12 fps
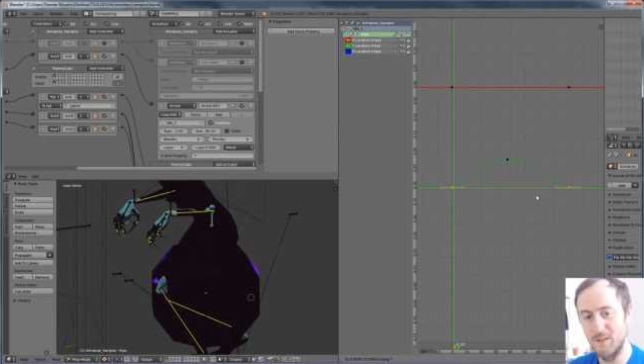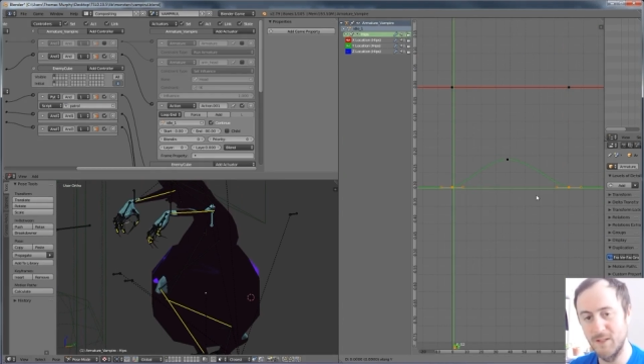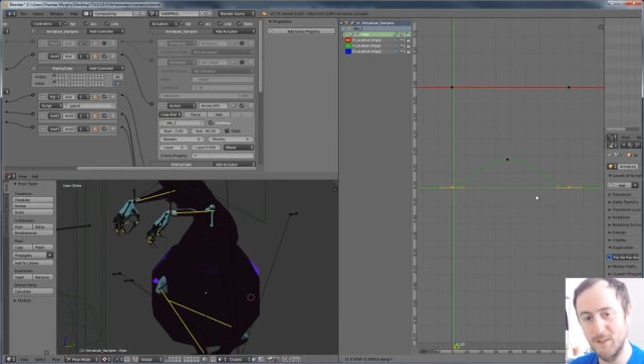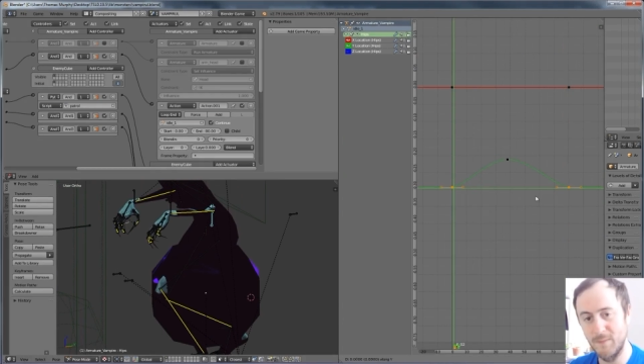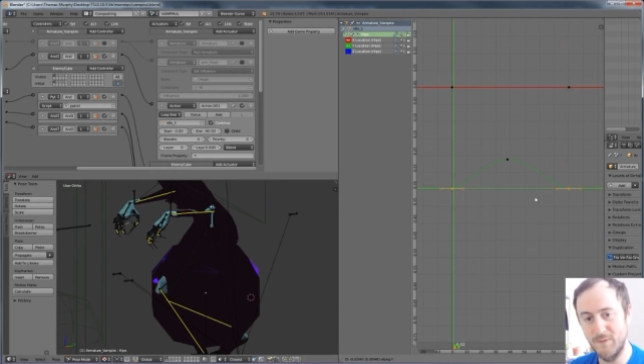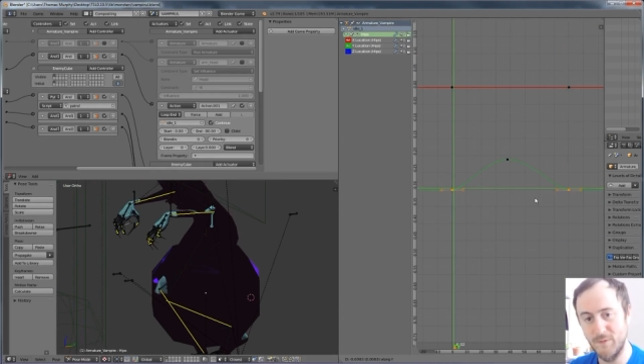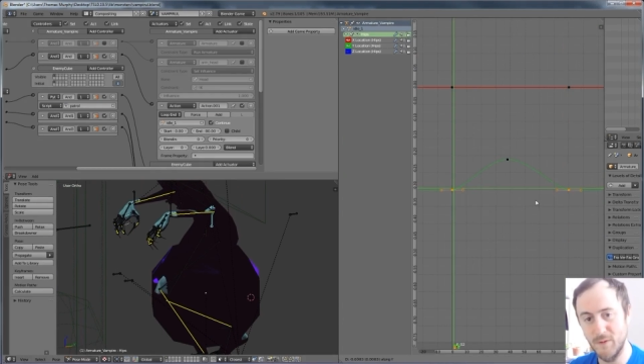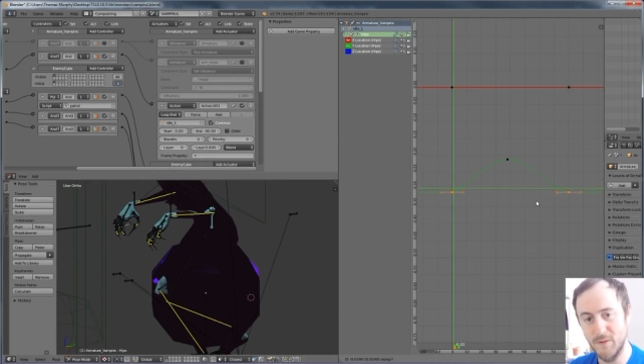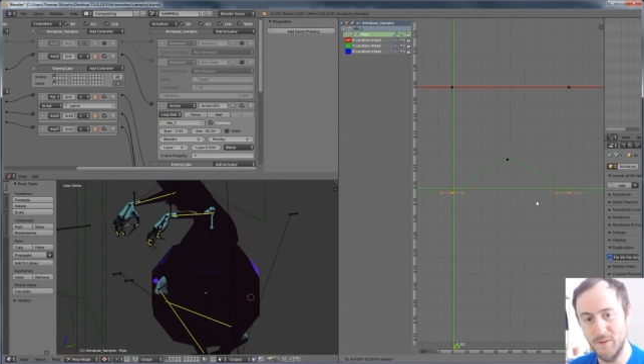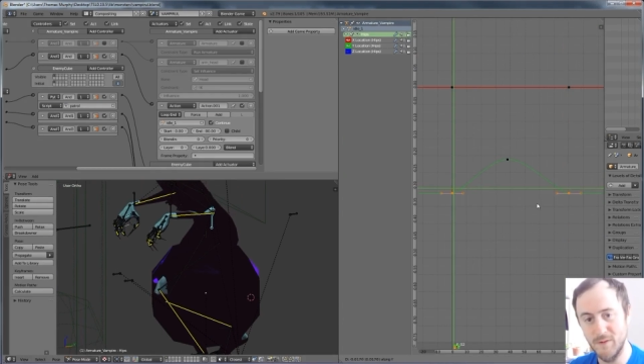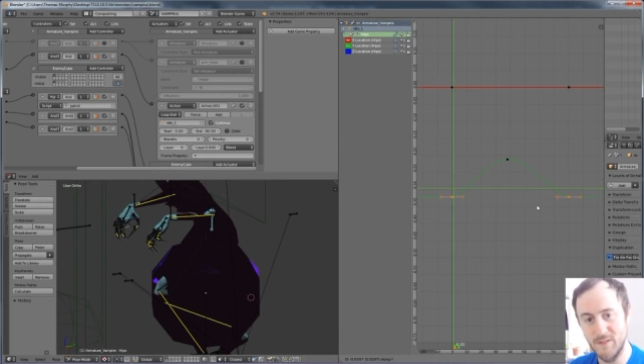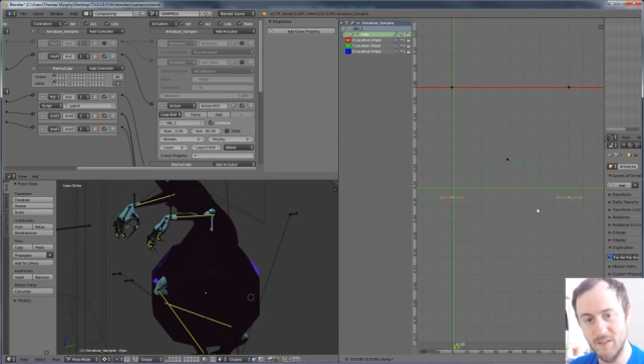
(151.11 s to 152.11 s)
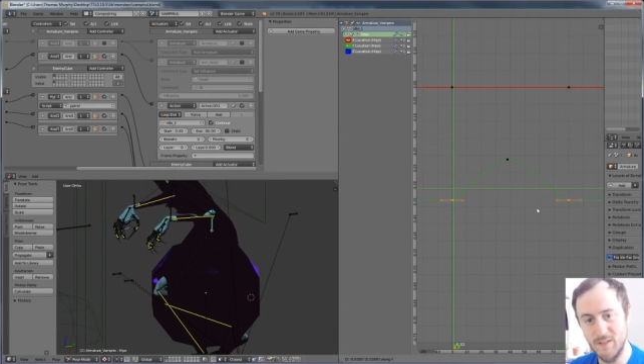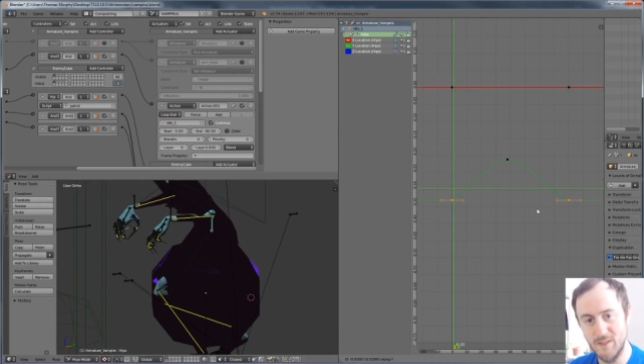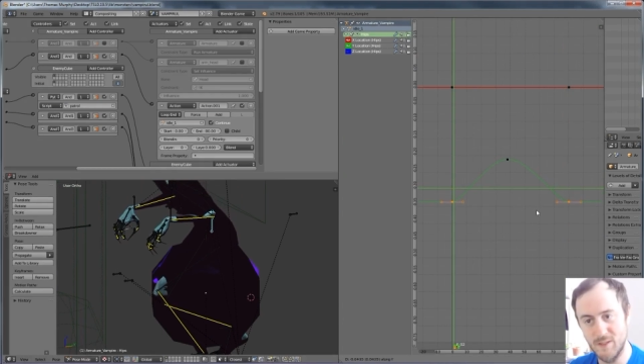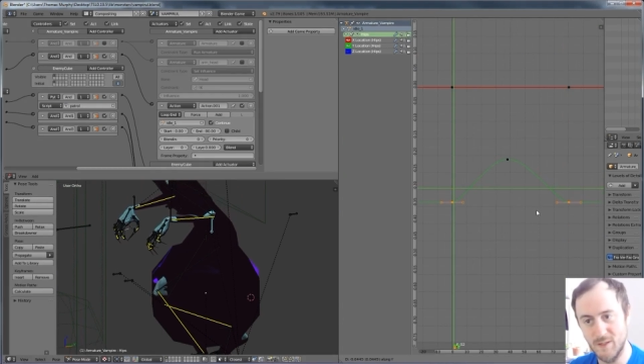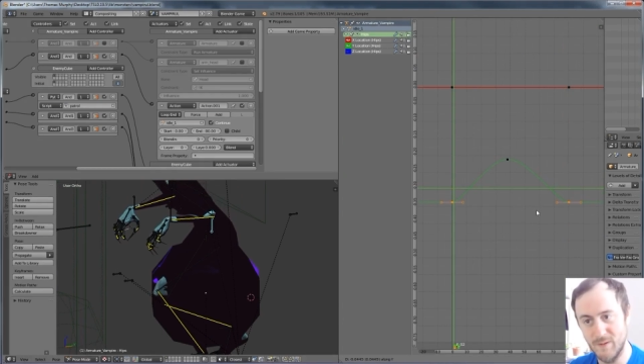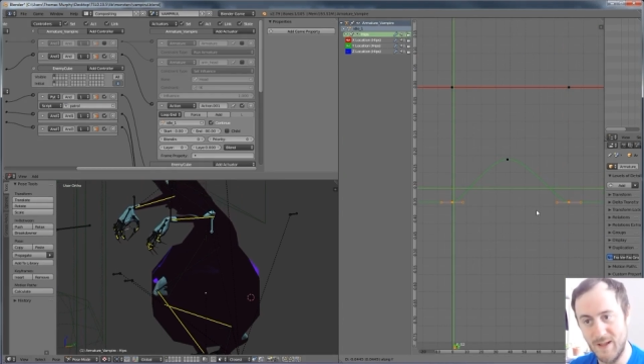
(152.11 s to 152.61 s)
little bit further. See, she's
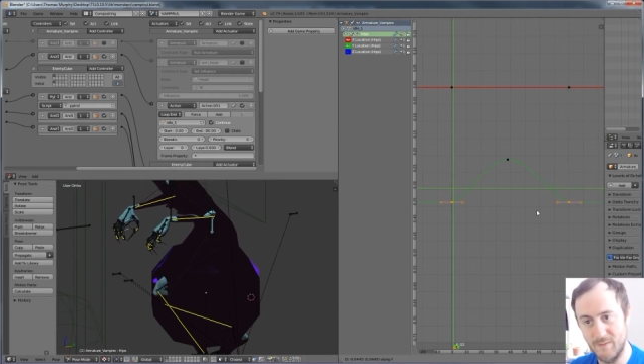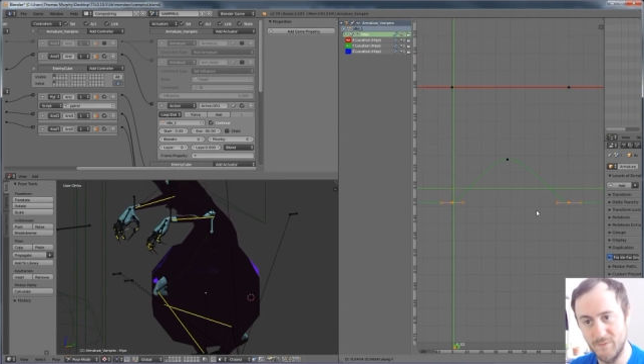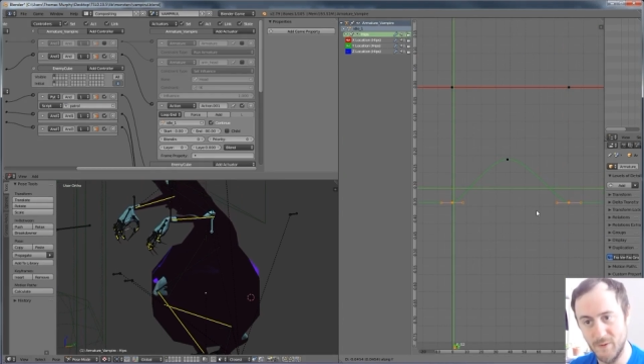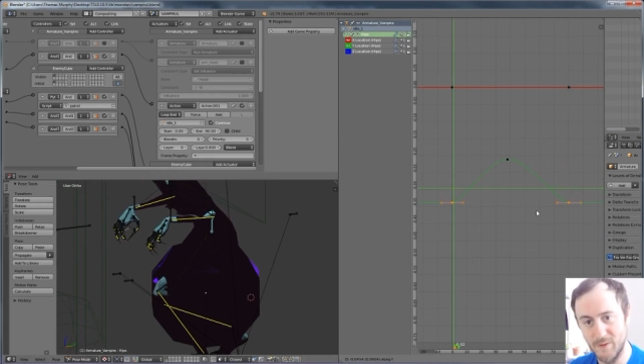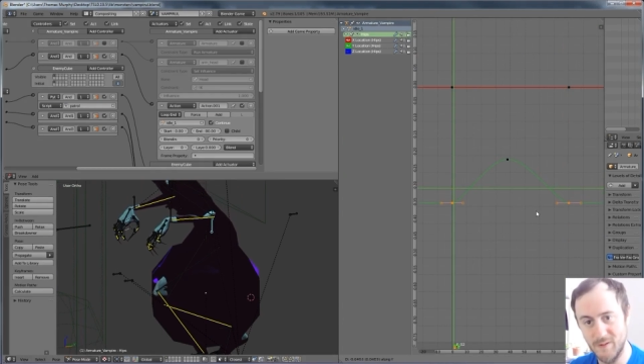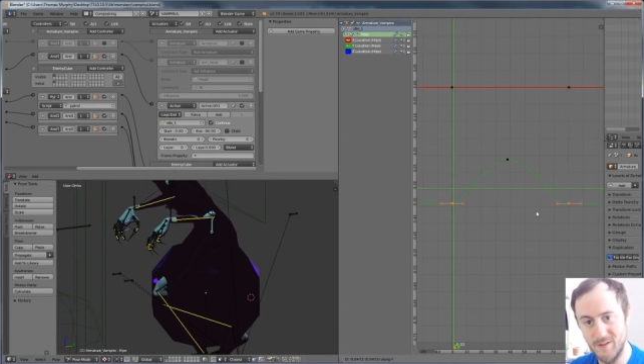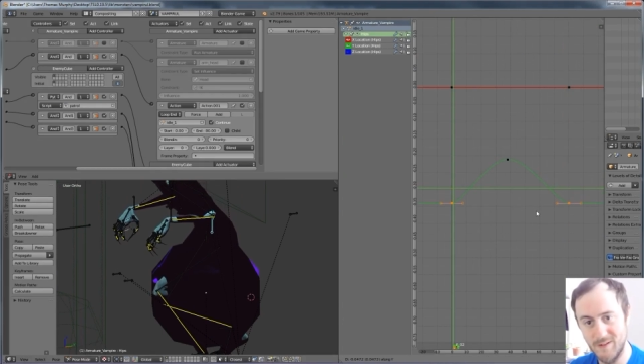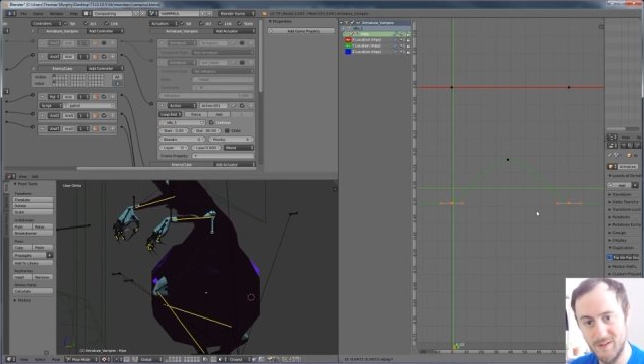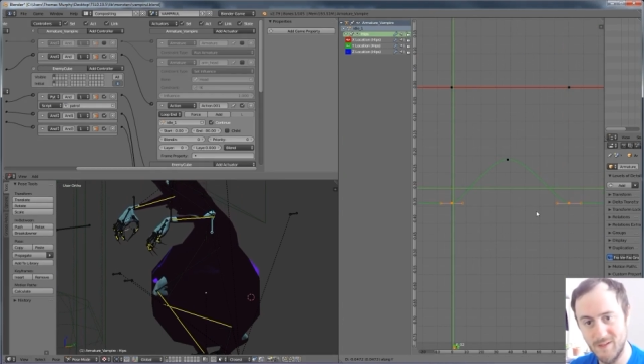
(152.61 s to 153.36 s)
going to go down further.